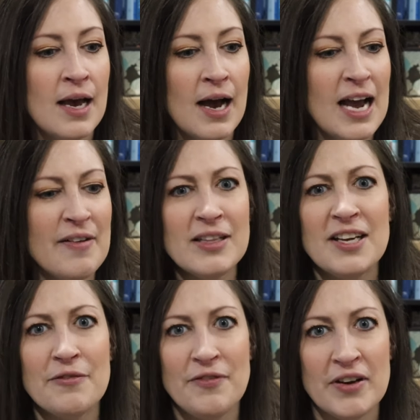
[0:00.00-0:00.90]
I have a
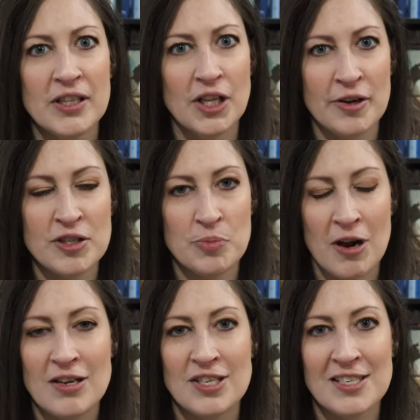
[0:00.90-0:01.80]
lot of very large
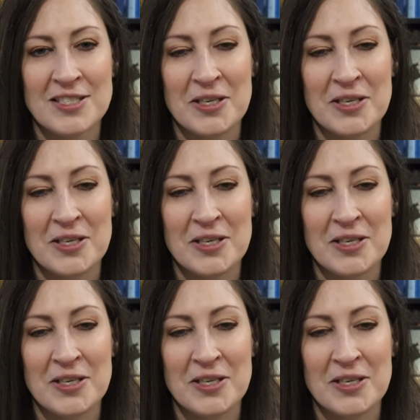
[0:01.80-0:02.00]
projects